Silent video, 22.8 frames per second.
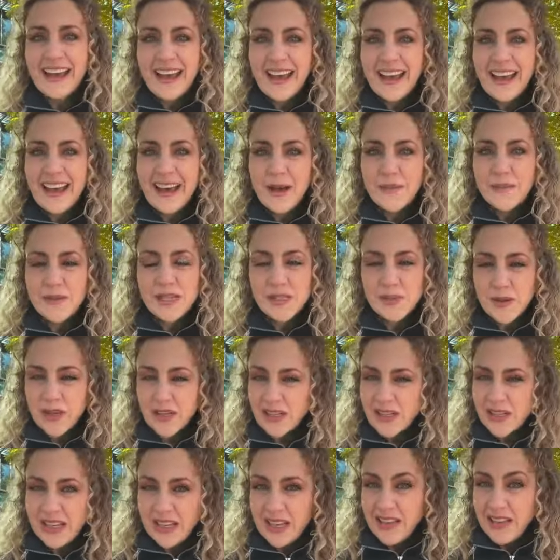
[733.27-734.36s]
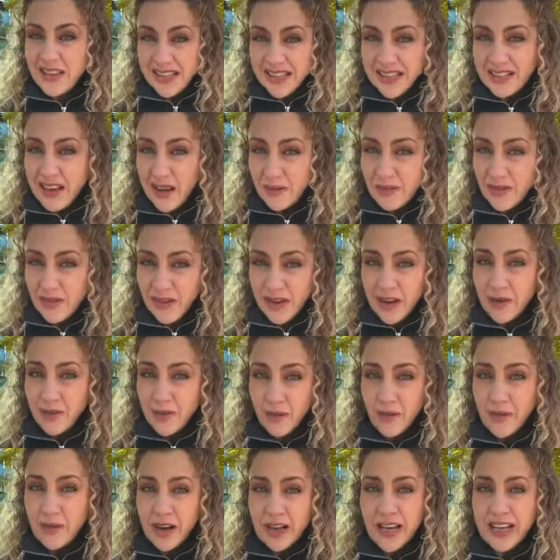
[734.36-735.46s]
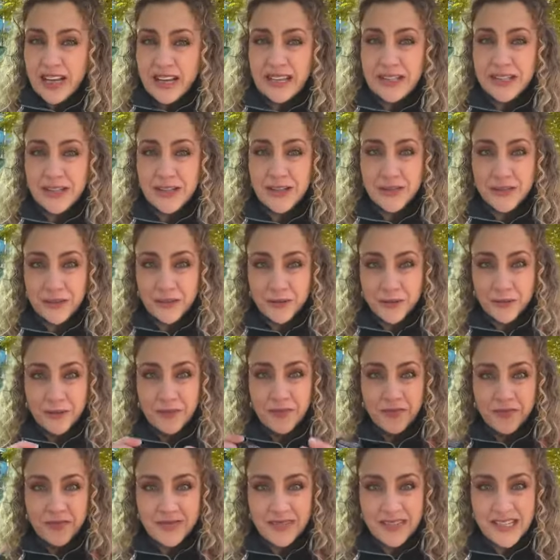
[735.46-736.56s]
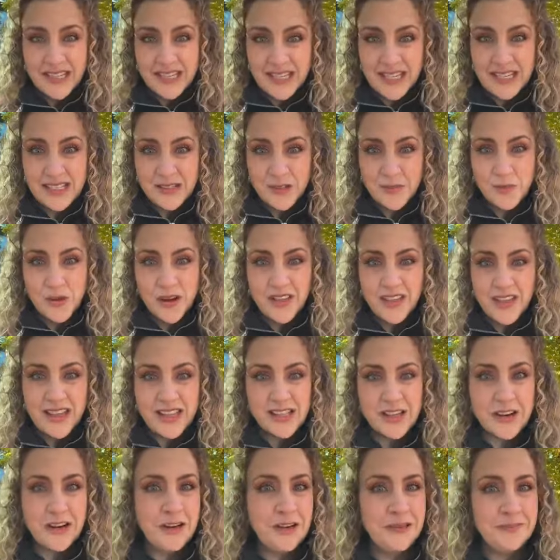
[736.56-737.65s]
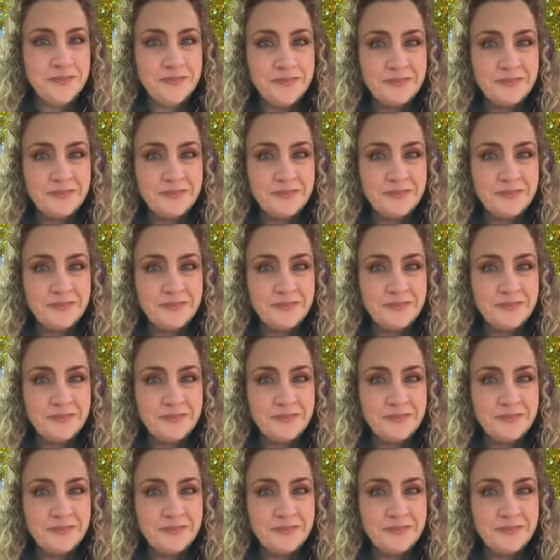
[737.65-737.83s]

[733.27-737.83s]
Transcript: especially at this time of year when we're running into the season where things are,